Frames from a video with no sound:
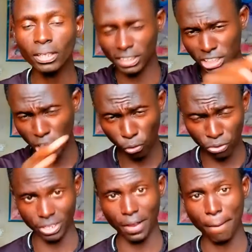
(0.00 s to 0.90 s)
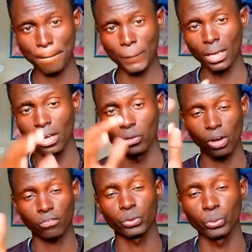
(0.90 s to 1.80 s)
The second thing
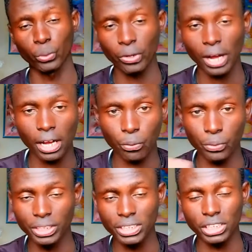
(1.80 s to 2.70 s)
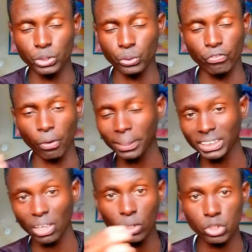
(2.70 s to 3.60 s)
you have to do with this issue, if your
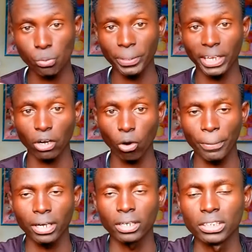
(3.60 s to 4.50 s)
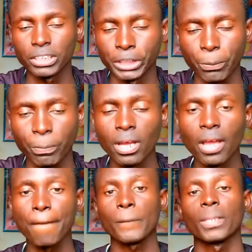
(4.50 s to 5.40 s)
partner wants to be in an open relationship,
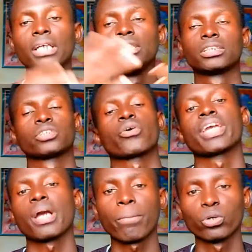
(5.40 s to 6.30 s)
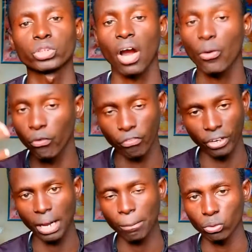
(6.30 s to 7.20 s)
is talking about how you
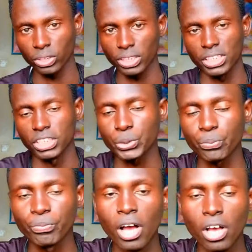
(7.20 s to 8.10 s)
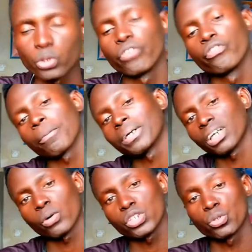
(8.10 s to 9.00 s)
feel about this issue. So if your
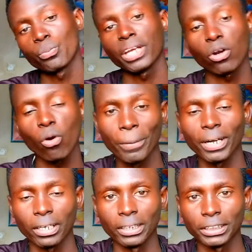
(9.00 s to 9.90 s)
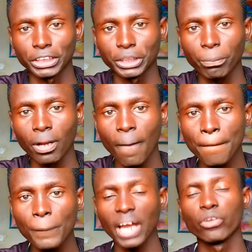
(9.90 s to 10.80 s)
partner wants to be in an open relationship
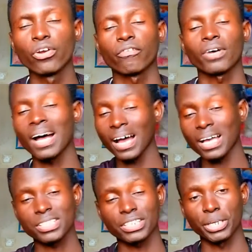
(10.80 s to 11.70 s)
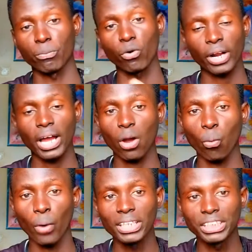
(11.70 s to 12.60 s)
and you have asked him or
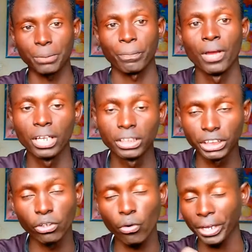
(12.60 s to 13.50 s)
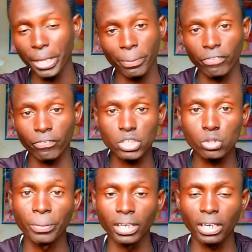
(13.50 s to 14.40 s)
her why she or he
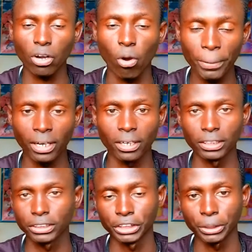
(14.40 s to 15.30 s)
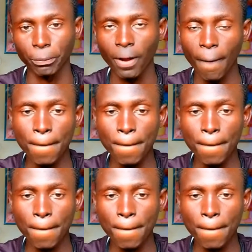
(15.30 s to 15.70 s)
prefers to be in an open relationship,